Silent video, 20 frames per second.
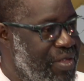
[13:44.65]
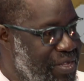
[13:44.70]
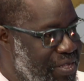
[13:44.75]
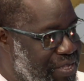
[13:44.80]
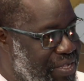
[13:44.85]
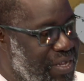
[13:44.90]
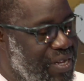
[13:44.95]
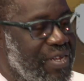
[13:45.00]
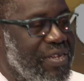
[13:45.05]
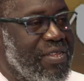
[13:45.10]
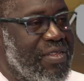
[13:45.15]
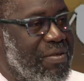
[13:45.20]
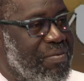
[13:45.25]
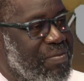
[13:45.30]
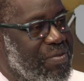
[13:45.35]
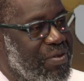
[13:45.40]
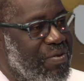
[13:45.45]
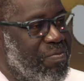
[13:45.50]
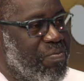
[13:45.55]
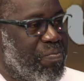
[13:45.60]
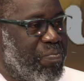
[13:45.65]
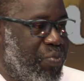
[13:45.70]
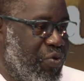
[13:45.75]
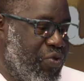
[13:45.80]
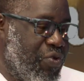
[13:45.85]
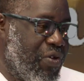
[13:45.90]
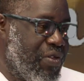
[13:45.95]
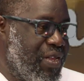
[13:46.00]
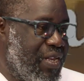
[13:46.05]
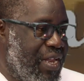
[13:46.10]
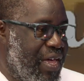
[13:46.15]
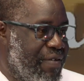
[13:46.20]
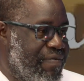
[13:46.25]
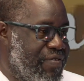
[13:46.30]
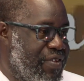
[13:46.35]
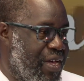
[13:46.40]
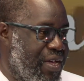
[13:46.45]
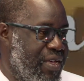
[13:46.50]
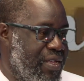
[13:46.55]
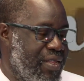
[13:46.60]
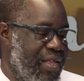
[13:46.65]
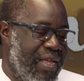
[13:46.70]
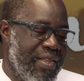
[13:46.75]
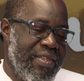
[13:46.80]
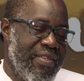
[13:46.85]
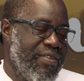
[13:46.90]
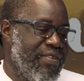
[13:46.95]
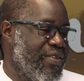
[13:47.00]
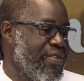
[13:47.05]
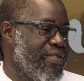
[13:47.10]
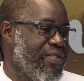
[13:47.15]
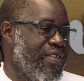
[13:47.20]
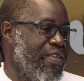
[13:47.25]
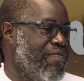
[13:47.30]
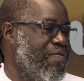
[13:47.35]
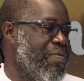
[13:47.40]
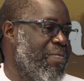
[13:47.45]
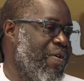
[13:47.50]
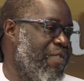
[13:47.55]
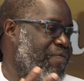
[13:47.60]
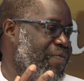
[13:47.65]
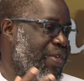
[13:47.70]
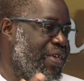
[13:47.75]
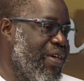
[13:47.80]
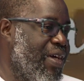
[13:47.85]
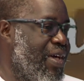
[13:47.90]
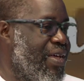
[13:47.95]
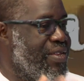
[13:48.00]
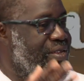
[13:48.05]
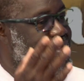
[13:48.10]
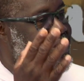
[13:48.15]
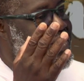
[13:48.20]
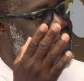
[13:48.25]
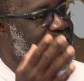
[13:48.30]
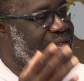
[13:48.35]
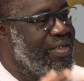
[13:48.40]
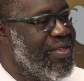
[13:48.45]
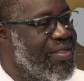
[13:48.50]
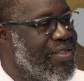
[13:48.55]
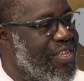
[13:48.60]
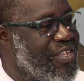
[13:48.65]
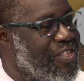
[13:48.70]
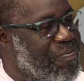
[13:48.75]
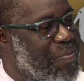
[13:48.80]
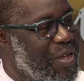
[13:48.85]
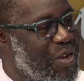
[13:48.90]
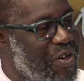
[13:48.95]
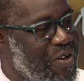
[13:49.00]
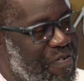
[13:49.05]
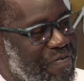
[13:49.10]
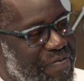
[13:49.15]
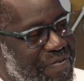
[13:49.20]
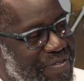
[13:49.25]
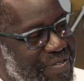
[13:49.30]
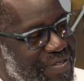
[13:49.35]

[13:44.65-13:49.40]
signaling him to put on the life jacket, and they just give him a finger and they sped off.